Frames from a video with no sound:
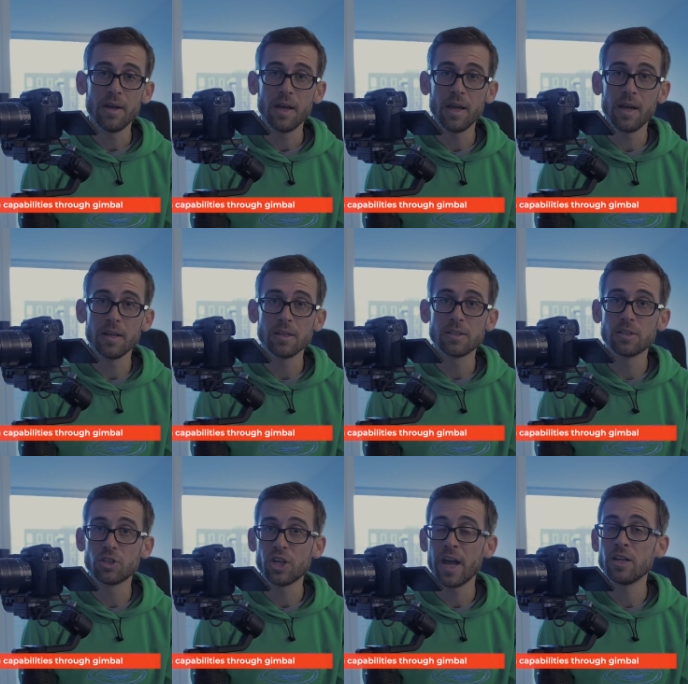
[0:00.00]
is
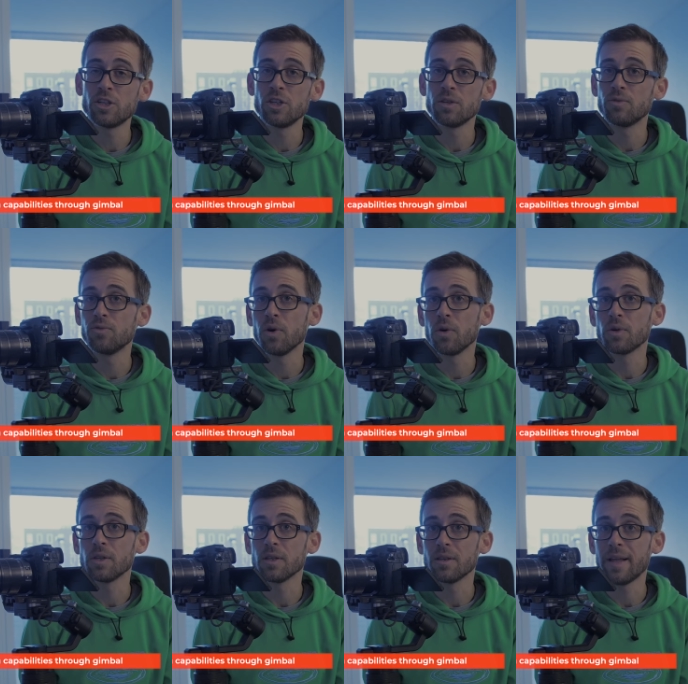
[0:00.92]
changing the
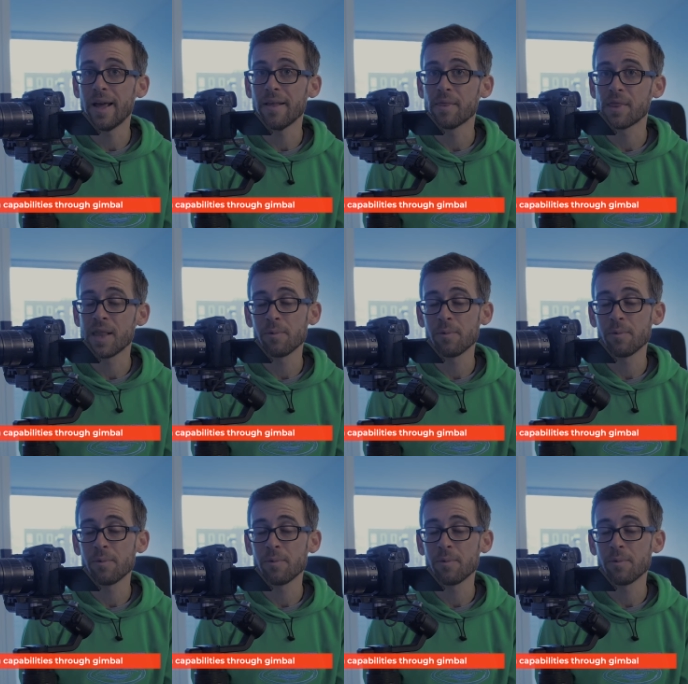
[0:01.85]
focal length.